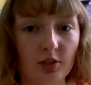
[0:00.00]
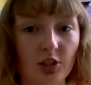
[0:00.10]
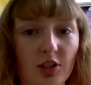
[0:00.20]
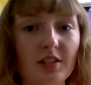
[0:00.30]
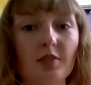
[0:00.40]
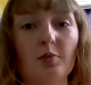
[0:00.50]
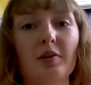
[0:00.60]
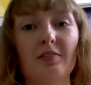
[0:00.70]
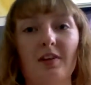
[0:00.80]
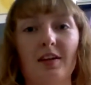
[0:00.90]
So this will be
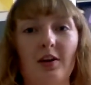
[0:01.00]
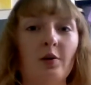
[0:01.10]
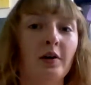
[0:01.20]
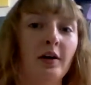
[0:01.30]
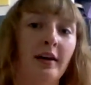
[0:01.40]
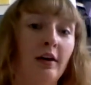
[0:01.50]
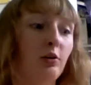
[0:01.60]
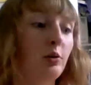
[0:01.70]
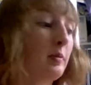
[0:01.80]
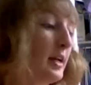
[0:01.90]
a video on how
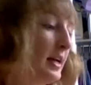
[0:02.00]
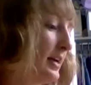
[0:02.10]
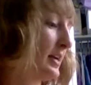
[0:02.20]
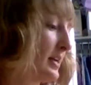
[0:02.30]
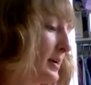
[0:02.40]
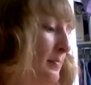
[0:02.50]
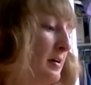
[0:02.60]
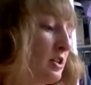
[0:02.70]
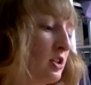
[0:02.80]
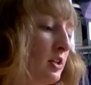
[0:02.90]
to play
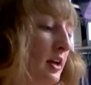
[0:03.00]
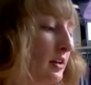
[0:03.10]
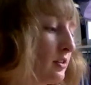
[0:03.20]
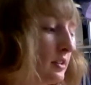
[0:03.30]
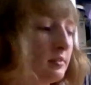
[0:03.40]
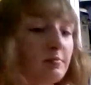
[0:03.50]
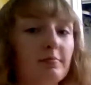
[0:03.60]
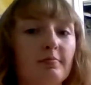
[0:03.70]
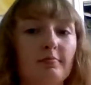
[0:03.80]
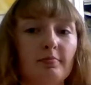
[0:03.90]
Magic the Gathering
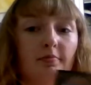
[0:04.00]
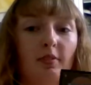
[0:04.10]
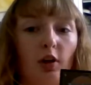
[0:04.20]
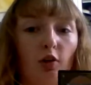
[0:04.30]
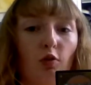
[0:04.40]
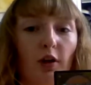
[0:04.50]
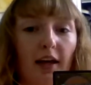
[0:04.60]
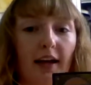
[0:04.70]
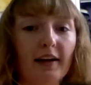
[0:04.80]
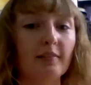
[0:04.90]
for
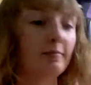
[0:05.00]
Kayla,